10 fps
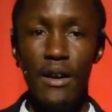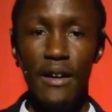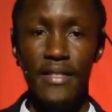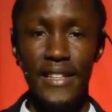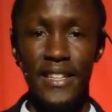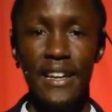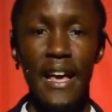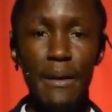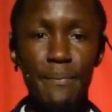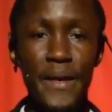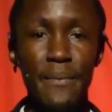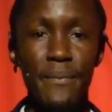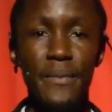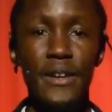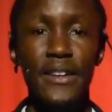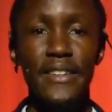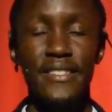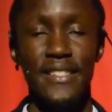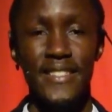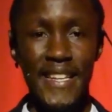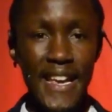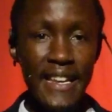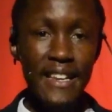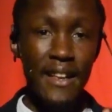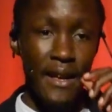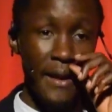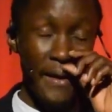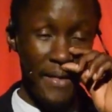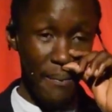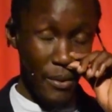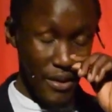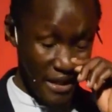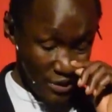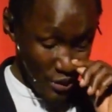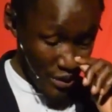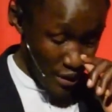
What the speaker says: that can help them sustain the production